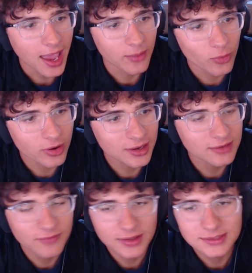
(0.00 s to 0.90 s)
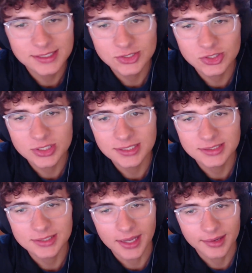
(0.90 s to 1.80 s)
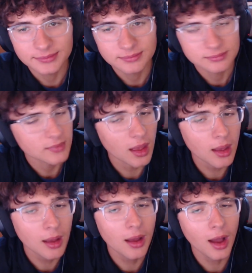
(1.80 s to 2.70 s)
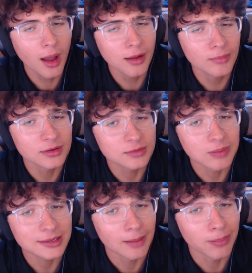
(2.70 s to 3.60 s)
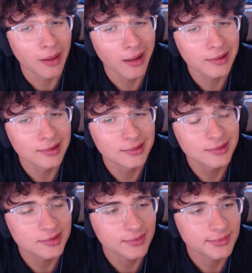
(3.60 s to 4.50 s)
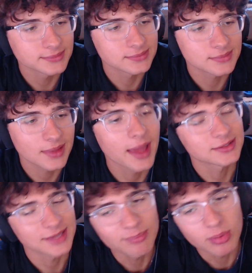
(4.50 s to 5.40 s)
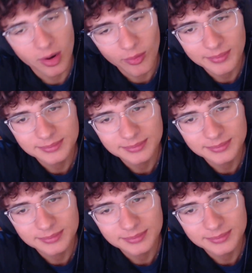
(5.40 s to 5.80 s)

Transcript: And we're convinced it's just because he's like, oh, I'm like picking a package, and it's like, bro,